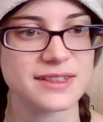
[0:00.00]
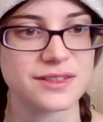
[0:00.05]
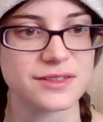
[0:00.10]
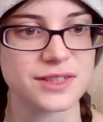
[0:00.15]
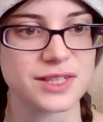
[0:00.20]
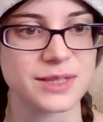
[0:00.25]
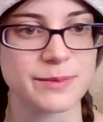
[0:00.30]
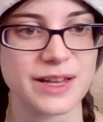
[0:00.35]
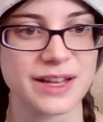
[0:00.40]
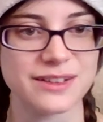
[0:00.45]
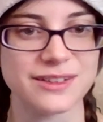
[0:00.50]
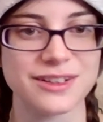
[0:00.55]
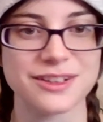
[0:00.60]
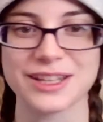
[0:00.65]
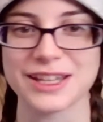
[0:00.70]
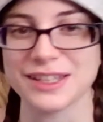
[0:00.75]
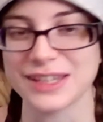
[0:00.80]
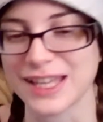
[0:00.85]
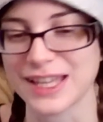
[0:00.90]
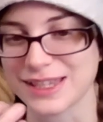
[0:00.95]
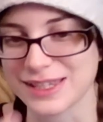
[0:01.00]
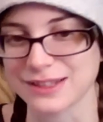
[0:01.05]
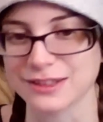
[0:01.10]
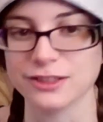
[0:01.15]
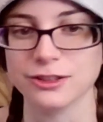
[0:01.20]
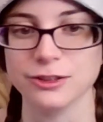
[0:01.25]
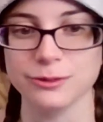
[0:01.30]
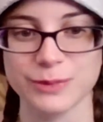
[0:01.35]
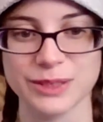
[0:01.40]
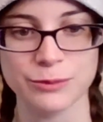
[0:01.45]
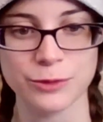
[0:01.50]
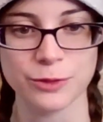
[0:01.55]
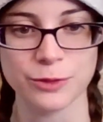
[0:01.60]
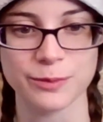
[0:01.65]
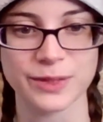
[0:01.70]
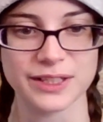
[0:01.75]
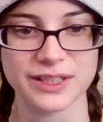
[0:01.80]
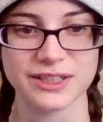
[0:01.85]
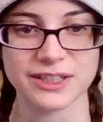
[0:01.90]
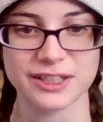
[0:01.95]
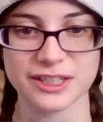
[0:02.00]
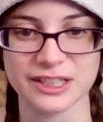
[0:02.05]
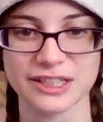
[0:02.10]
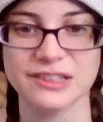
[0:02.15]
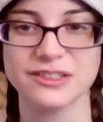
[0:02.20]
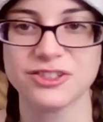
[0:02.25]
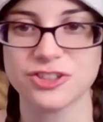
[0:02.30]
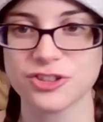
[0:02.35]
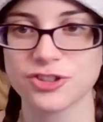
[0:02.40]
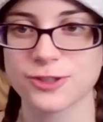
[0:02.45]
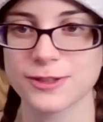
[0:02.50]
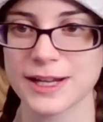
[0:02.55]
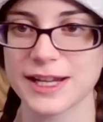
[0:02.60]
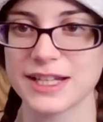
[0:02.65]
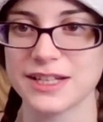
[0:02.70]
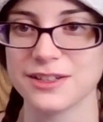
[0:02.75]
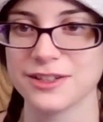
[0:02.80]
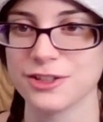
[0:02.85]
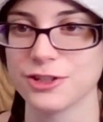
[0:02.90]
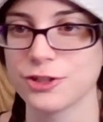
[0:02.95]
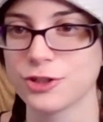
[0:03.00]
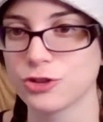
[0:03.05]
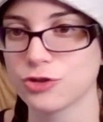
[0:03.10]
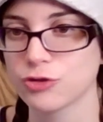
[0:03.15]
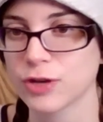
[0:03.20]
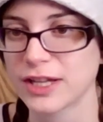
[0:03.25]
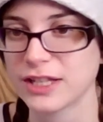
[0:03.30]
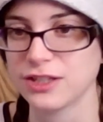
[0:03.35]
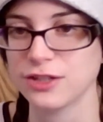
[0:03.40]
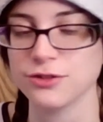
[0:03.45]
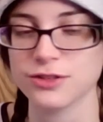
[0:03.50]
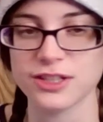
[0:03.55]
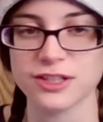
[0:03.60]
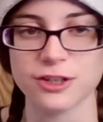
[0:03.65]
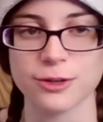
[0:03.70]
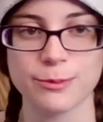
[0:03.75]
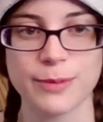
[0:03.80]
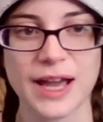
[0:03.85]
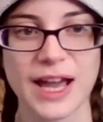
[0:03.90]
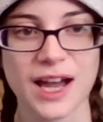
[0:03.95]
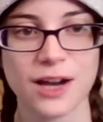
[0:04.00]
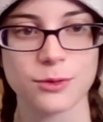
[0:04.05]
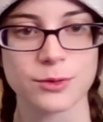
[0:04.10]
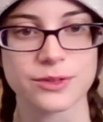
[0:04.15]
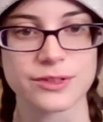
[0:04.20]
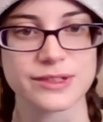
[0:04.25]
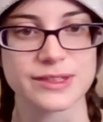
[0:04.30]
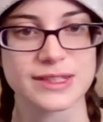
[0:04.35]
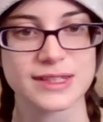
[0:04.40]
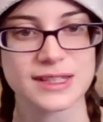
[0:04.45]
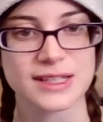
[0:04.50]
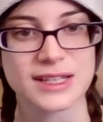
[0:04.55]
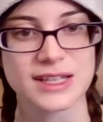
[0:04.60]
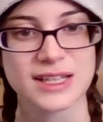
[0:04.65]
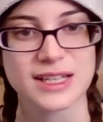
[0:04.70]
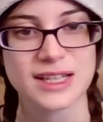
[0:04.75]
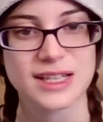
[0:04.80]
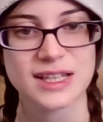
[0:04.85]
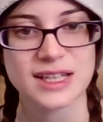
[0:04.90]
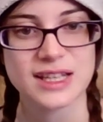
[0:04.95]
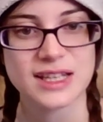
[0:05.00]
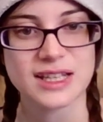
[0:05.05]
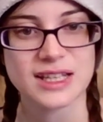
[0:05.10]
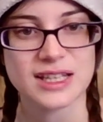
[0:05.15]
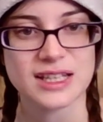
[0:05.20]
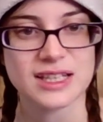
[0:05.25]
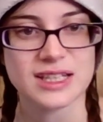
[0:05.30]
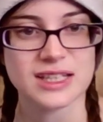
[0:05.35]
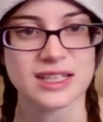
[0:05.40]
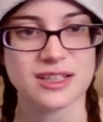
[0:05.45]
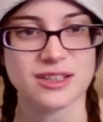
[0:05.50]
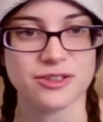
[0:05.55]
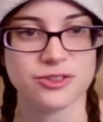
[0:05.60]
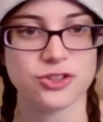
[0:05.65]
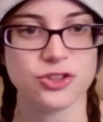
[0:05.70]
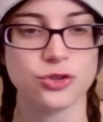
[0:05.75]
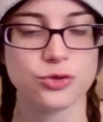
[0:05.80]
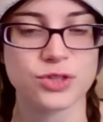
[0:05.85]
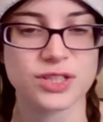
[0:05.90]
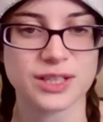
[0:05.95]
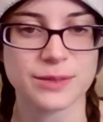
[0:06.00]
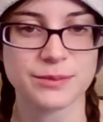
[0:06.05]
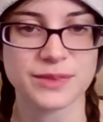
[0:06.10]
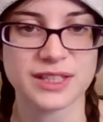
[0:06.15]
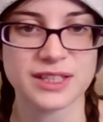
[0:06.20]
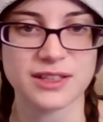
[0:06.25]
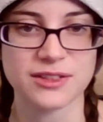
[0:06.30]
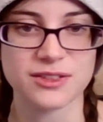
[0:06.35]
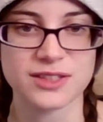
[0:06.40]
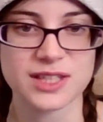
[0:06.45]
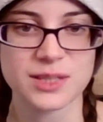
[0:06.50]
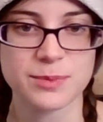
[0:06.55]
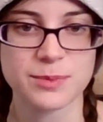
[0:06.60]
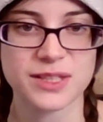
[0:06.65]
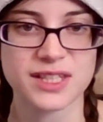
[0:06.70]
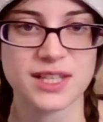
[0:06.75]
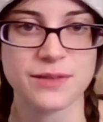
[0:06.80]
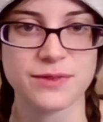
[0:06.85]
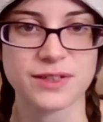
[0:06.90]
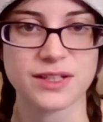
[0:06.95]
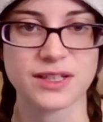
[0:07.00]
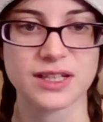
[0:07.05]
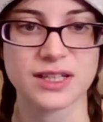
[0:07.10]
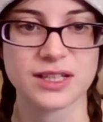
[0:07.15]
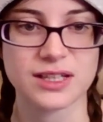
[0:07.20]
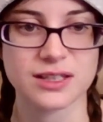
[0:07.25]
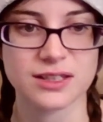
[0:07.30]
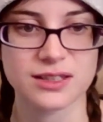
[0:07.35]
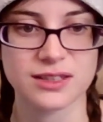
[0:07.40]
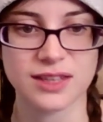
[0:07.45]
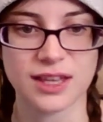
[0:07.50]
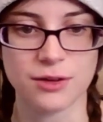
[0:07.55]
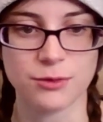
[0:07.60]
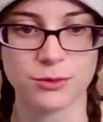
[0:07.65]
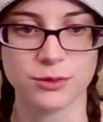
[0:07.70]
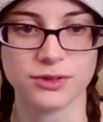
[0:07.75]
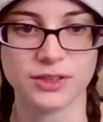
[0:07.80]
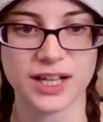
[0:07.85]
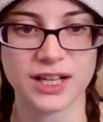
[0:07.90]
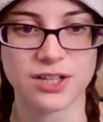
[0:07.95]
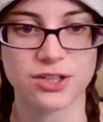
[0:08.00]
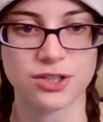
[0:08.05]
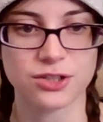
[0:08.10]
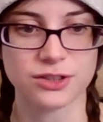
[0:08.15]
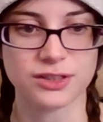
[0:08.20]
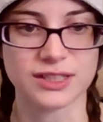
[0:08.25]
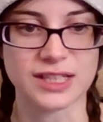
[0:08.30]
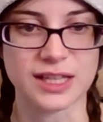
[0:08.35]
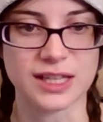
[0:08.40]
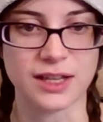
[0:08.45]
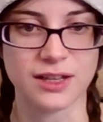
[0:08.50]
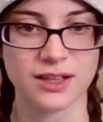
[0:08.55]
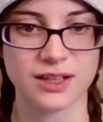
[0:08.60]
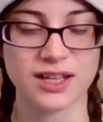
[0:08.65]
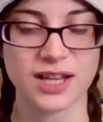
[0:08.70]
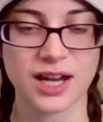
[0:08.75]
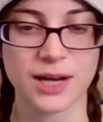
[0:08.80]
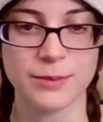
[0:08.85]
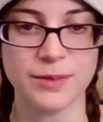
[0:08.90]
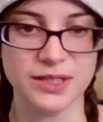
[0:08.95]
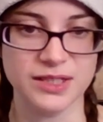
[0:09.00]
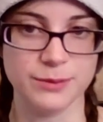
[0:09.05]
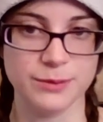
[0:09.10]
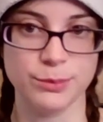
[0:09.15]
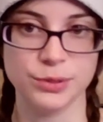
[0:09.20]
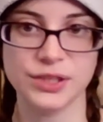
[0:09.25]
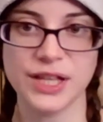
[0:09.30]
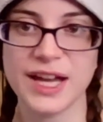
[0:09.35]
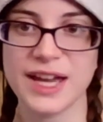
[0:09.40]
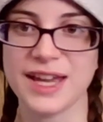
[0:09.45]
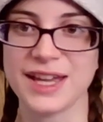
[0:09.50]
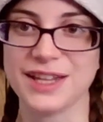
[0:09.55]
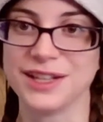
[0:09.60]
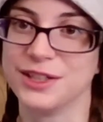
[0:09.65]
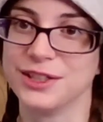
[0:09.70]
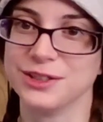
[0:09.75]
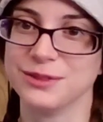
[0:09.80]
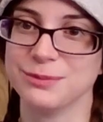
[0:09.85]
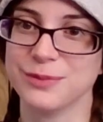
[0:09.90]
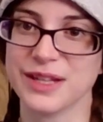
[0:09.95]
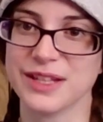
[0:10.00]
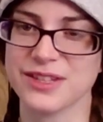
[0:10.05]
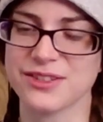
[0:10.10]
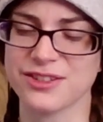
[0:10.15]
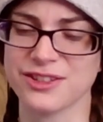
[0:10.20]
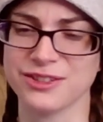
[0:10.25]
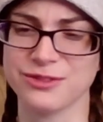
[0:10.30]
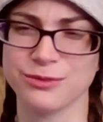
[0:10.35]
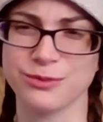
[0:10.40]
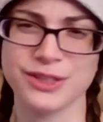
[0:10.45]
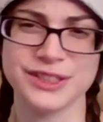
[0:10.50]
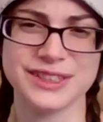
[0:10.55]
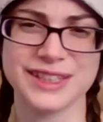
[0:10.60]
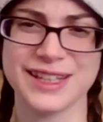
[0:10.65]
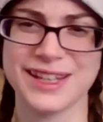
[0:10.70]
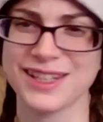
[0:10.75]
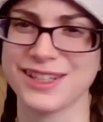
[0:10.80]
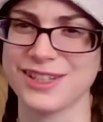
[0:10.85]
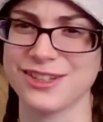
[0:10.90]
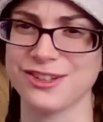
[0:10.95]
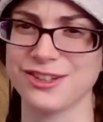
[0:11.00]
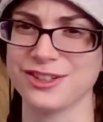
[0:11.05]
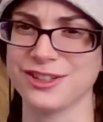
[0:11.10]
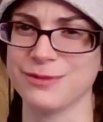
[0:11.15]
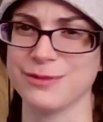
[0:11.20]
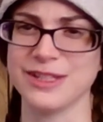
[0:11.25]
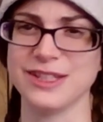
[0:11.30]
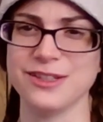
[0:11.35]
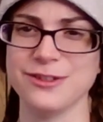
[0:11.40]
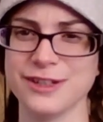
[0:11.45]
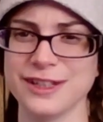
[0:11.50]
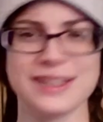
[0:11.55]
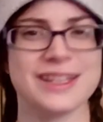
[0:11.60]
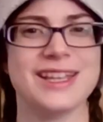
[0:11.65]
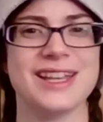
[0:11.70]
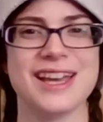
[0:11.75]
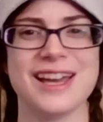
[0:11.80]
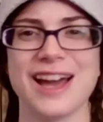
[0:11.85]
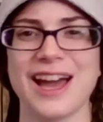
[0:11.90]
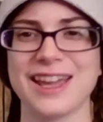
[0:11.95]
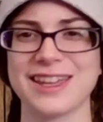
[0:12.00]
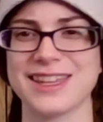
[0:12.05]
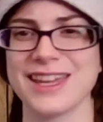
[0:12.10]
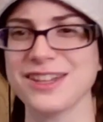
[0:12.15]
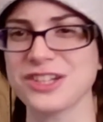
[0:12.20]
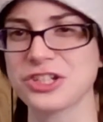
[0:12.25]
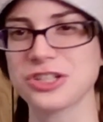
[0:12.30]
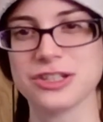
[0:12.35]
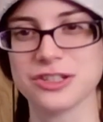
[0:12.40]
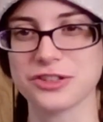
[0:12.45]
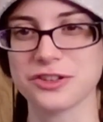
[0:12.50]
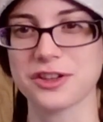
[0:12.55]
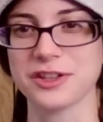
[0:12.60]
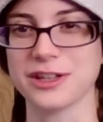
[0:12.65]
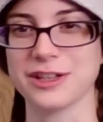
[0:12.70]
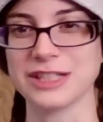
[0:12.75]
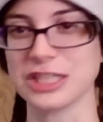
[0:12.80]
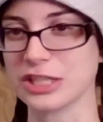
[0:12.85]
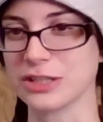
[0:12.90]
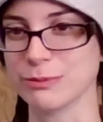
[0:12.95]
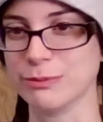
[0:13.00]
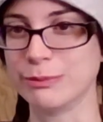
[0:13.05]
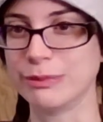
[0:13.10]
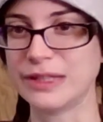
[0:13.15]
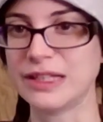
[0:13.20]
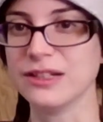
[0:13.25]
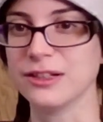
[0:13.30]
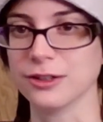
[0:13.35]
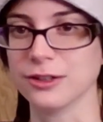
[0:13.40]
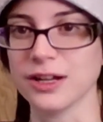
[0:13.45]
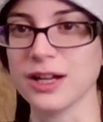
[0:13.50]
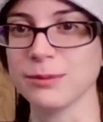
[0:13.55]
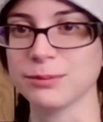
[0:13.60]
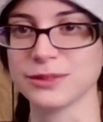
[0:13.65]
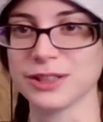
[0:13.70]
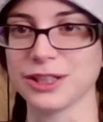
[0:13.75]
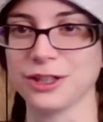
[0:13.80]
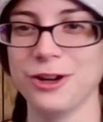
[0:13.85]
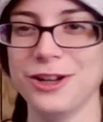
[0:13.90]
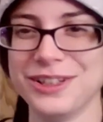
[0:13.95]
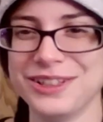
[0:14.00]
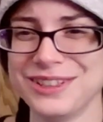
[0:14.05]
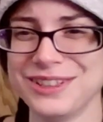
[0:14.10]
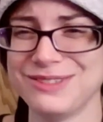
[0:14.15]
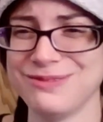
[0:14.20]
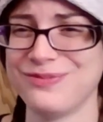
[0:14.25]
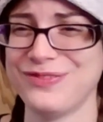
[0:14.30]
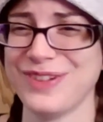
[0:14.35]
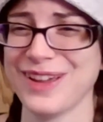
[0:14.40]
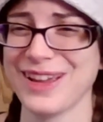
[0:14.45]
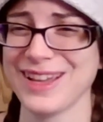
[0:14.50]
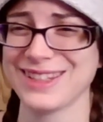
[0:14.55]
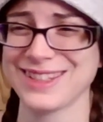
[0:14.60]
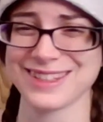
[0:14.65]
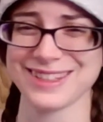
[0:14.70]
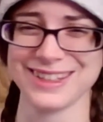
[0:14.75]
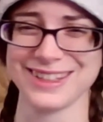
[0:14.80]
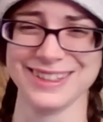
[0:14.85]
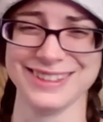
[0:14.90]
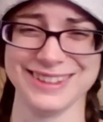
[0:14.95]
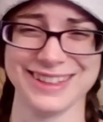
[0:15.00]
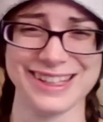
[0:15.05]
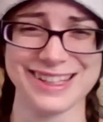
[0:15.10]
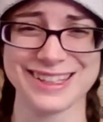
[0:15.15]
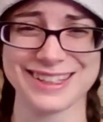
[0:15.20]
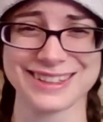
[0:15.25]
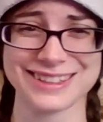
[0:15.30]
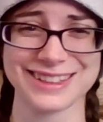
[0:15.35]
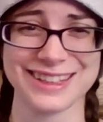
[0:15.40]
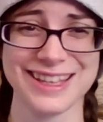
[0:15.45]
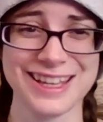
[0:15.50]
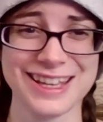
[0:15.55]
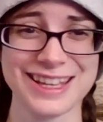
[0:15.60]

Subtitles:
sense of smell. Okay, that's a little bit more better. Train using your powers. Do something specific that will actually come into play based on what the heck you're gonna be doing. I guess she's gonna just beat her up, though, based on, like,